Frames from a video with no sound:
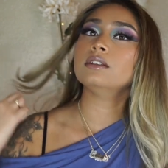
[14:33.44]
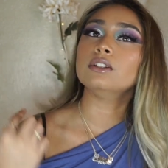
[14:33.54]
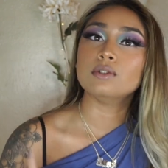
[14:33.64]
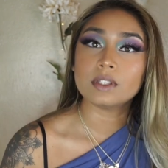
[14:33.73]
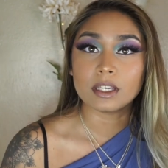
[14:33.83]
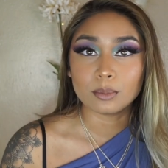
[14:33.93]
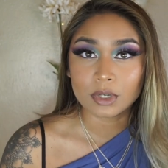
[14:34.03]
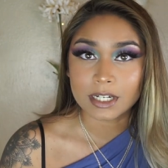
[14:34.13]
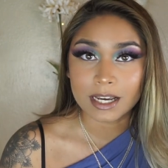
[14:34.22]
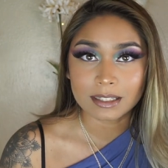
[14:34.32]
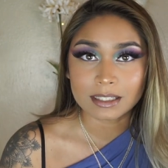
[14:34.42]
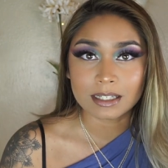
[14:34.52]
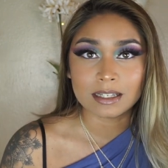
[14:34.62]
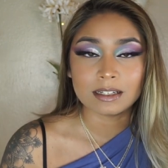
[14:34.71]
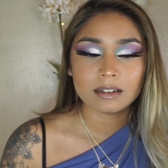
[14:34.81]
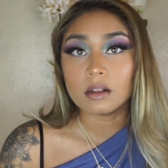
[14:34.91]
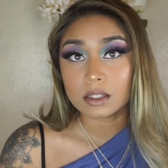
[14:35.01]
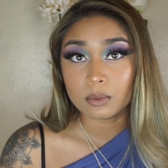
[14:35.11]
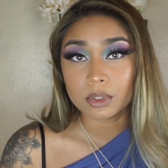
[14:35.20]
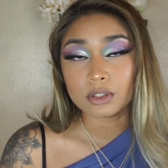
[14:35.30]
use heat protectant.
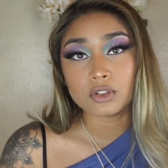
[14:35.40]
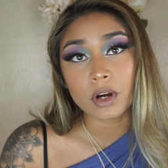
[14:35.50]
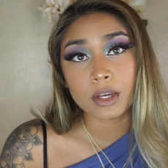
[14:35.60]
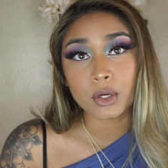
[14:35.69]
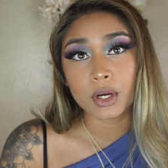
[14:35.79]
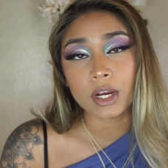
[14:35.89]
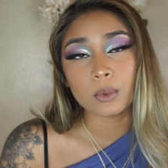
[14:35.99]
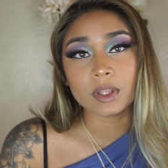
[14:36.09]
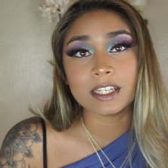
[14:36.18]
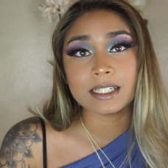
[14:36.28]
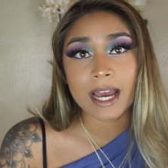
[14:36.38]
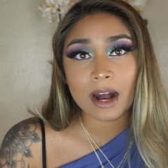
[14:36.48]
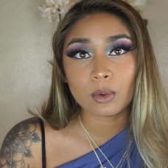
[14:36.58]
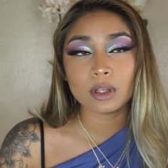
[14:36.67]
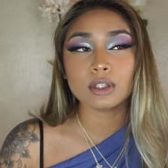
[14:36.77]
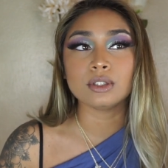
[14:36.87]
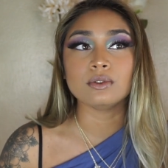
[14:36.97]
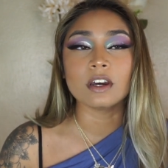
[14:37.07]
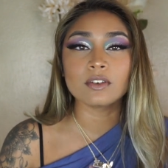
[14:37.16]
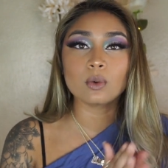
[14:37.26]
Also, when you're drying your hair with a towel,
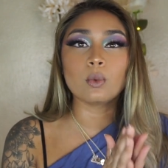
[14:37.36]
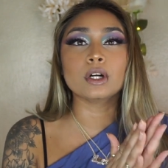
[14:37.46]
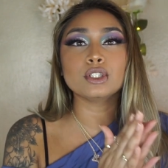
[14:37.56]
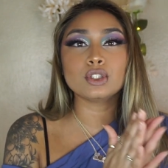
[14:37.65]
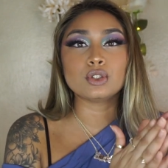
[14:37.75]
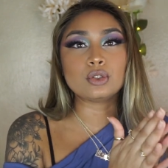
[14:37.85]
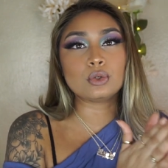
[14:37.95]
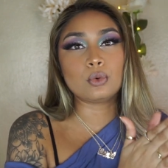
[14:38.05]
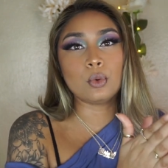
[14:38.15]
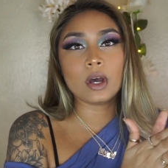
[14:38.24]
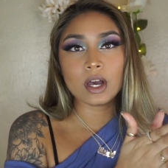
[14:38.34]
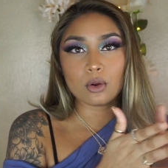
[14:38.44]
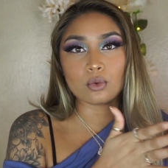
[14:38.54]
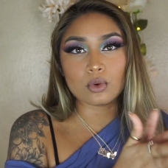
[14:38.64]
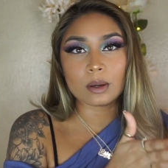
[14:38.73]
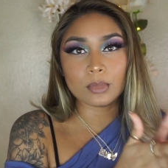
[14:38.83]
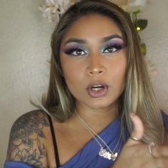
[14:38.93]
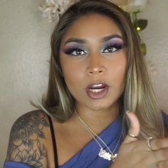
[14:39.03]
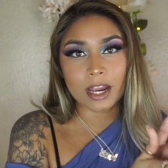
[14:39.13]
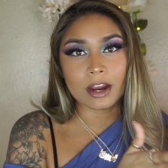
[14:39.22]
you never want to rub
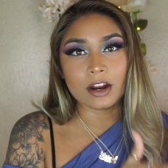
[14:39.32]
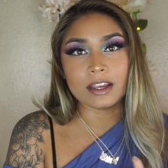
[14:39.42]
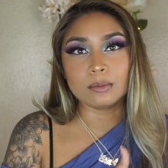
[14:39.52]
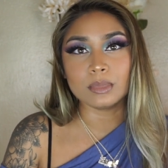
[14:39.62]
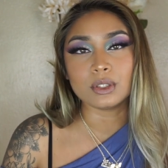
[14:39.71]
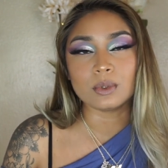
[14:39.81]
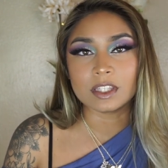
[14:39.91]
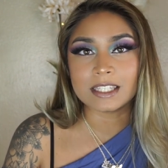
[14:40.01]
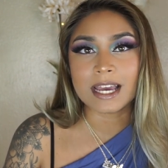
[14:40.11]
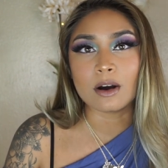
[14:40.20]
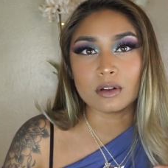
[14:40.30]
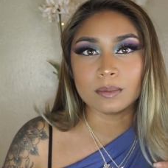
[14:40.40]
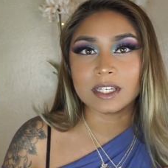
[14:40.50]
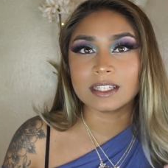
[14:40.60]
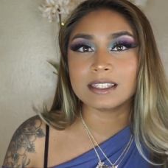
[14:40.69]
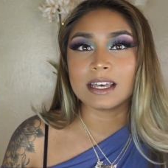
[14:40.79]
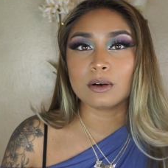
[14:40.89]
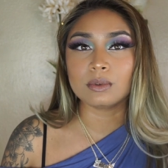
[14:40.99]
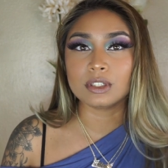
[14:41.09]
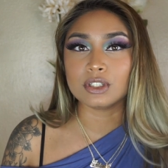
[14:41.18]
your hair in between the towel because
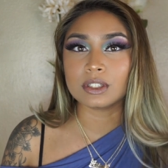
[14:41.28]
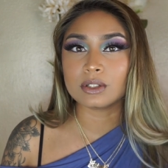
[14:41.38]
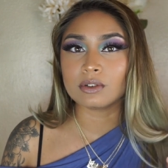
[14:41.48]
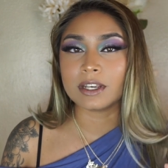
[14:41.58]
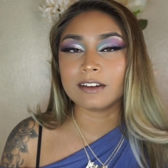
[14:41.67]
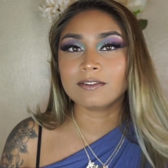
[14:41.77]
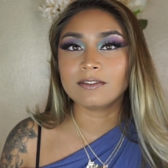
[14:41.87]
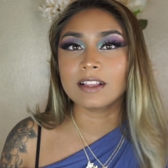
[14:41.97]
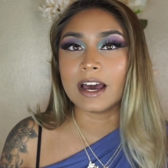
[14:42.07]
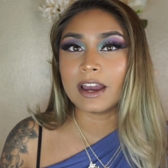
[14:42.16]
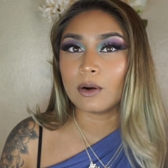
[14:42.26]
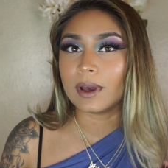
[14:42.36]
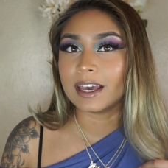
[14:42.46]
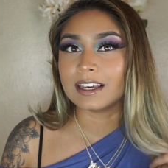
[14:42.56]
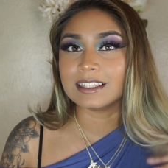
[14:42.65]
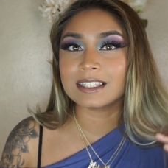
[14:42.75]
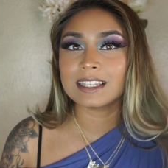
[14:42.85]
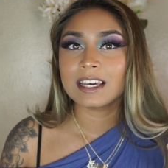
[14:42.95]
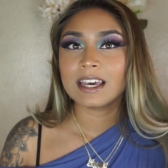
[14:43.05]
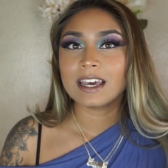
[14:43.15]
that will just create flyaways
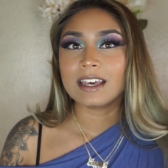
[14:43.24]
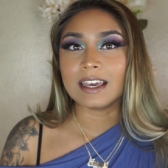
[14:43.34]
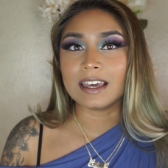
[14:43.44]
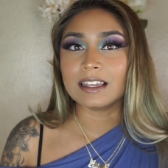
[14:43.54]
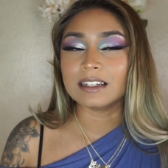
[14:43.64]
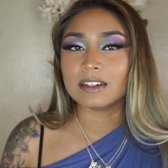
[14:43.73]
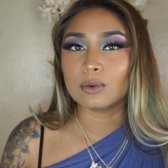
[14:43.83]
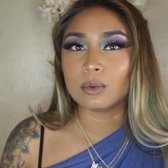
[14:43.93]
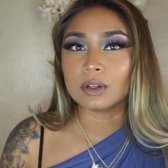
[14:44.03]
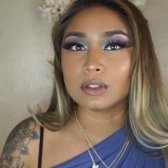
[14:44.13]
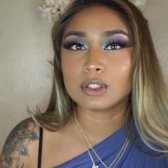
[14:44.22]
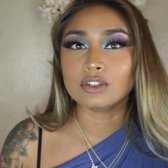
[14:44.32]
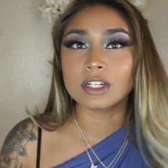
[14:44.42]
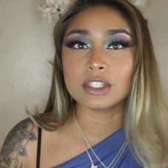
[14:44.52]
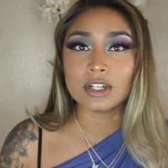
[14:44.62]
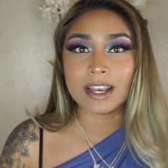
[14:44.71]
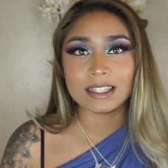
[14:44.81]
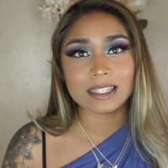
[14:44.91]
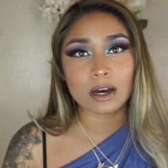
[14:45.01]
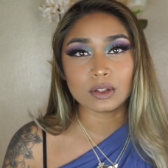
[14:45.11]
and it will stress your
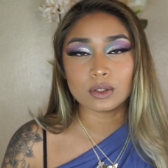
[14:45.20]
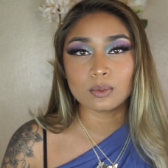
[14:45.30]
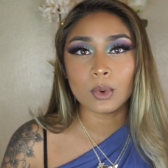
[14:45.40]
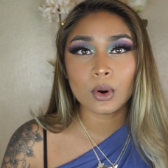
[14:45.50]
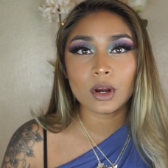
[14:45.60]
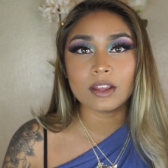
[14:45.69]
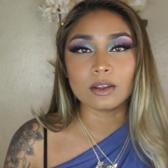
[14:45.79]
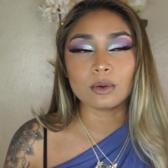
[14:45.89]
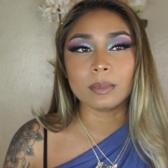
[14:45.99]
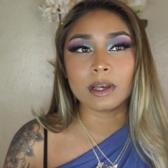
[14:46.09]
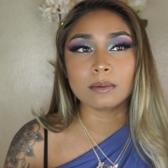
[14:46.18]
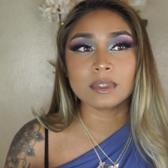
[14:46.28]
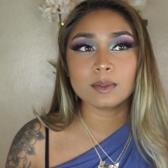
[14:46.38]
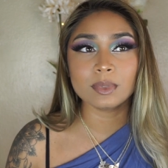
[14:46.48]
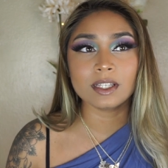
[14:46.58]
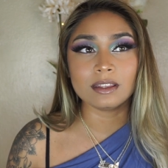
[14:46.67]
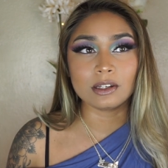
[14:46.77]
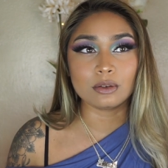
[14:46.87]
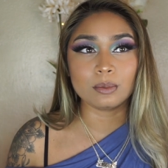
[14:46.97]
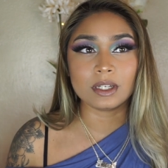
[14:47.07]
ends out some more. They will become split,
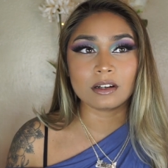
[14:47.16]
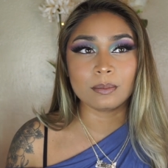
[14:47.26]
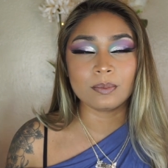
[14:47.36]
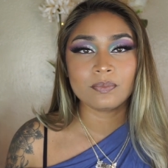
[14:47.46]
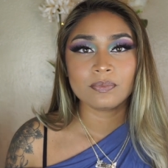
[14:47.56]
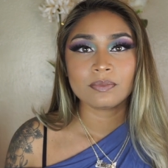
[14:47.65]
they will become